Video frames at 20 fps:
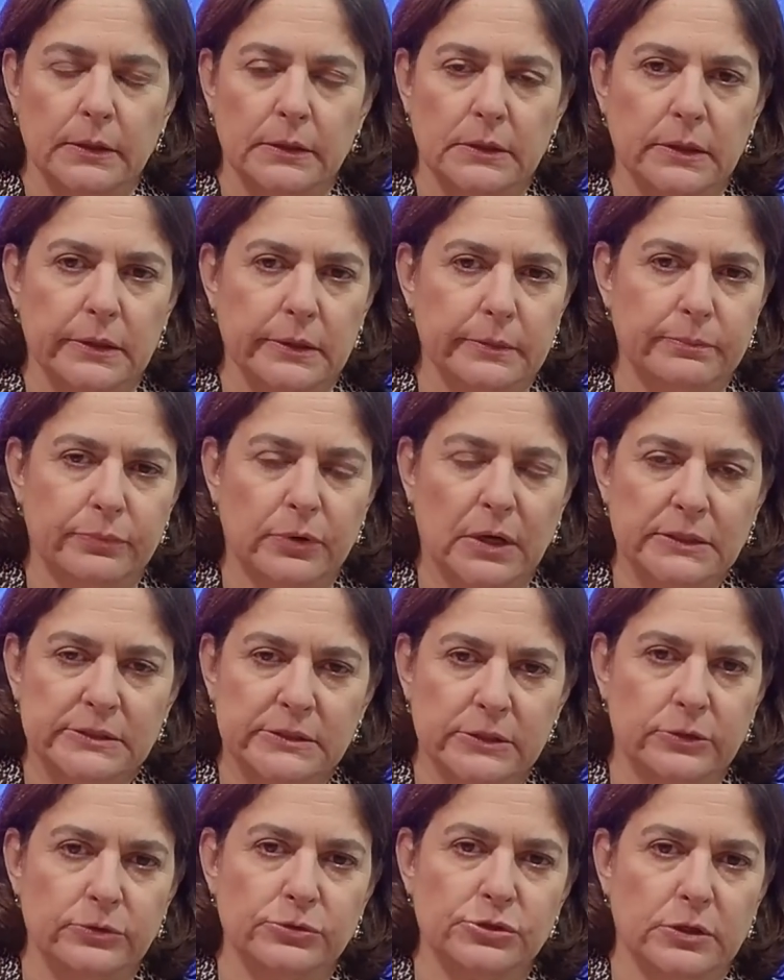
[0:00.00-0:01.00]
The
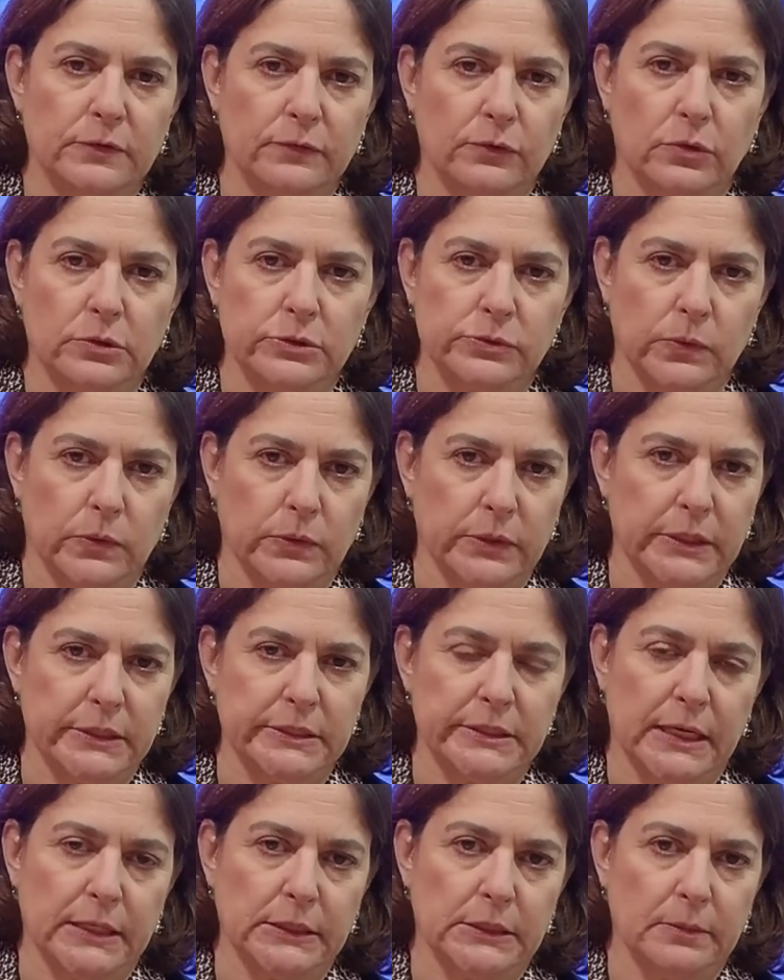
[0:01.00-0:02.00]
prosecution, of course, won't
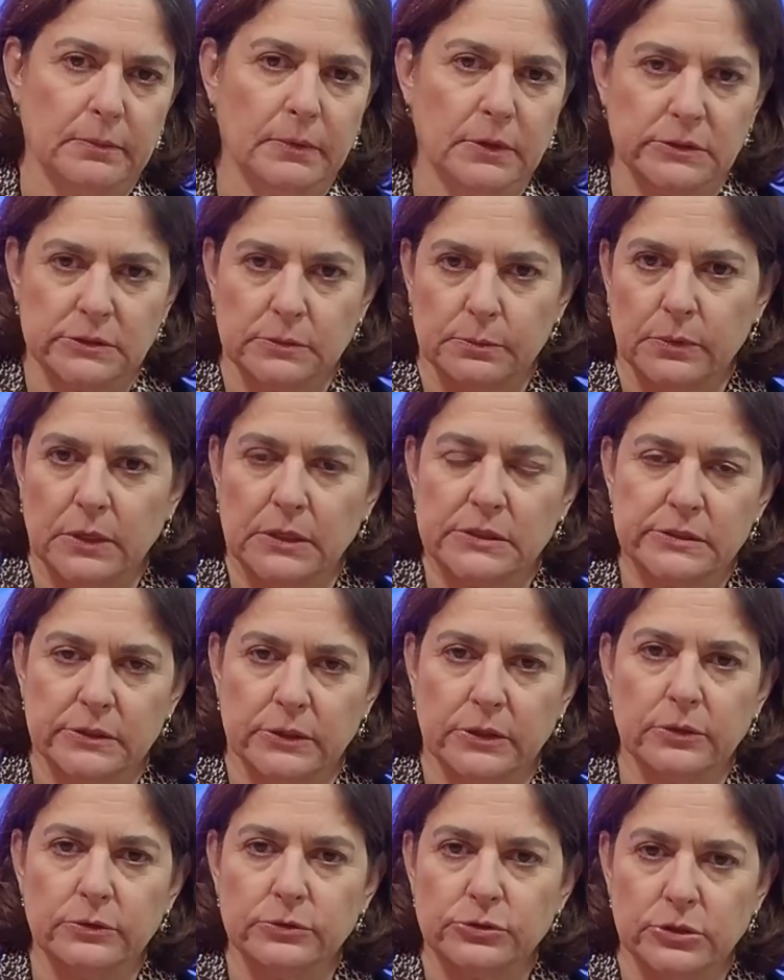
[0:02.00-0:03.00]
indict them because the
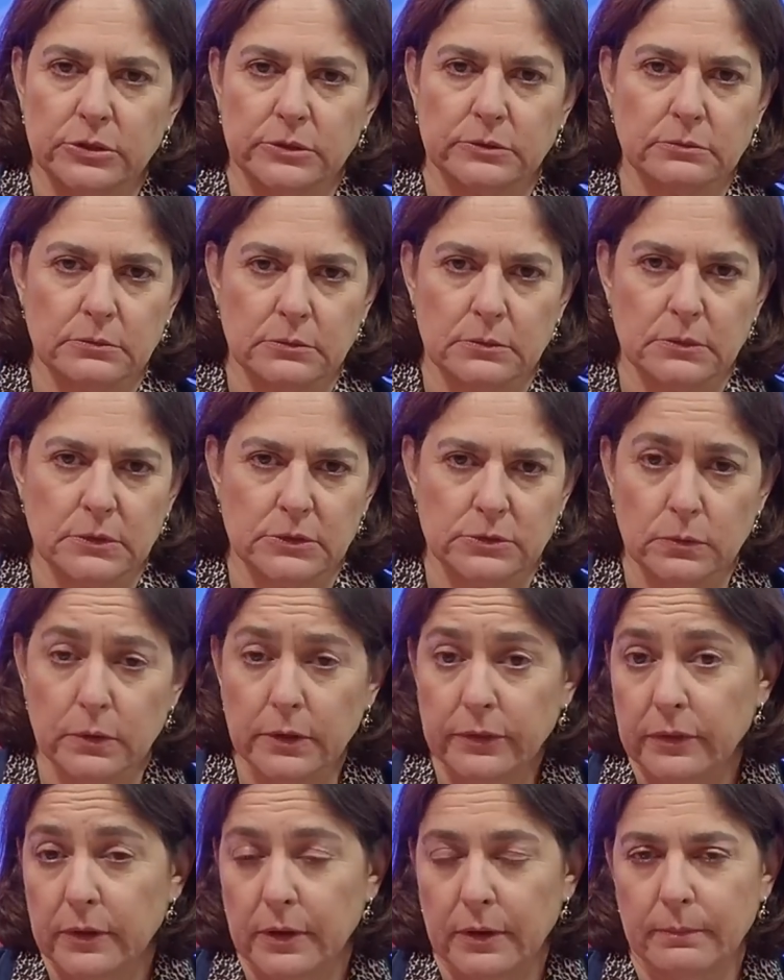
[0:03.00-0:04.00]
prosecution is
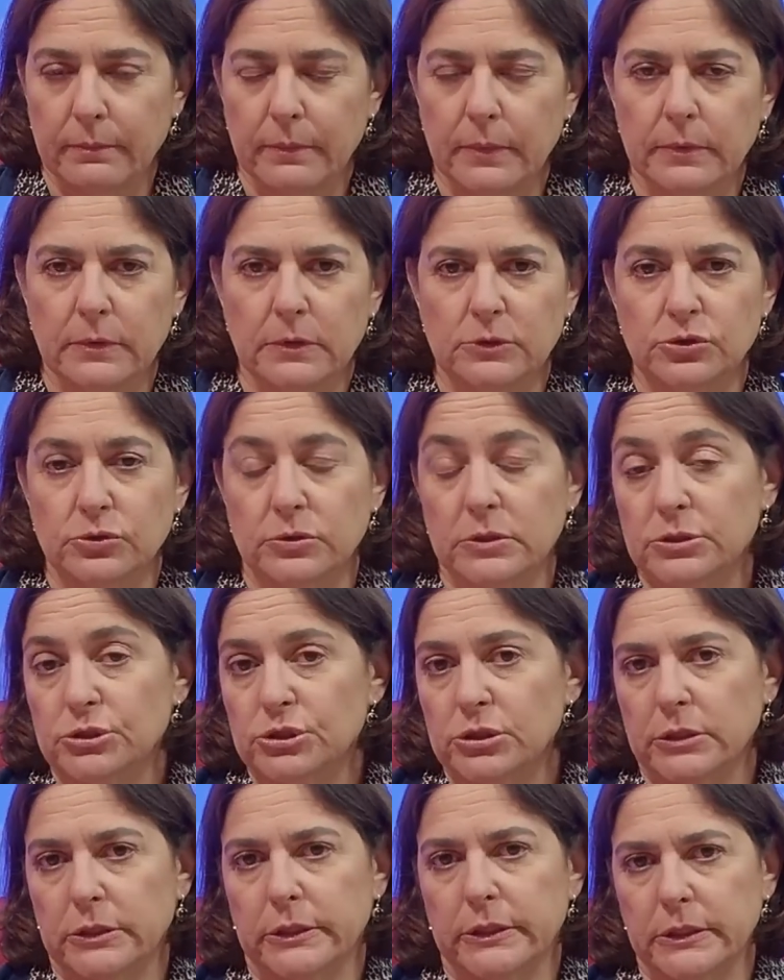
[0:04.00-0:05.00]
with them. The
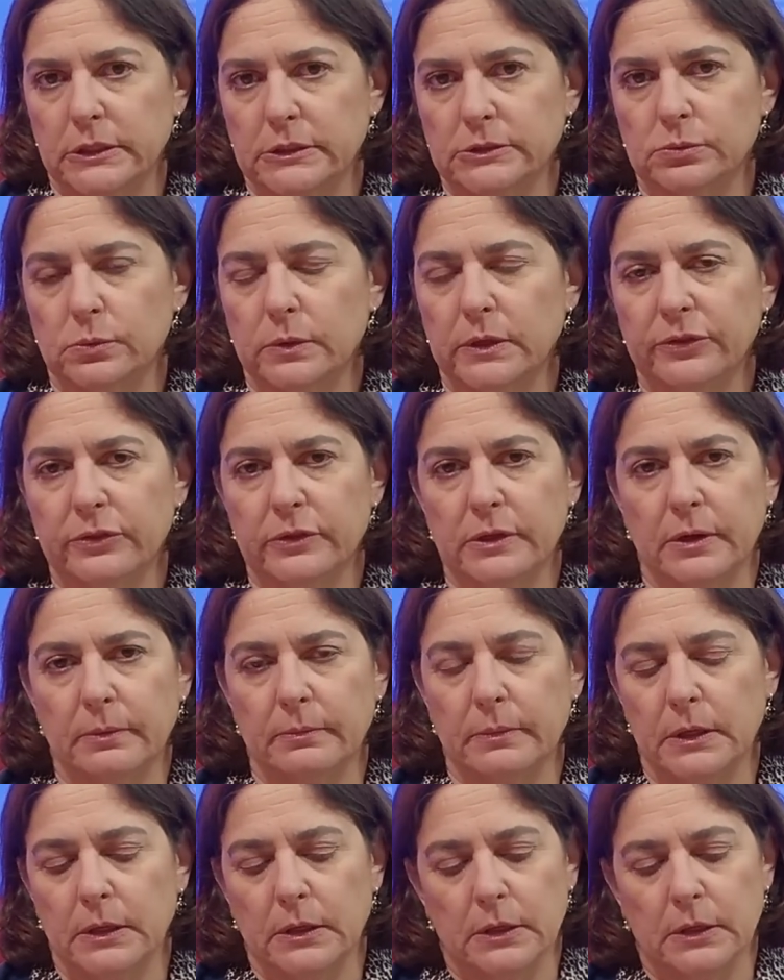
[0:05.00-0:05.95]
judiciary is with them.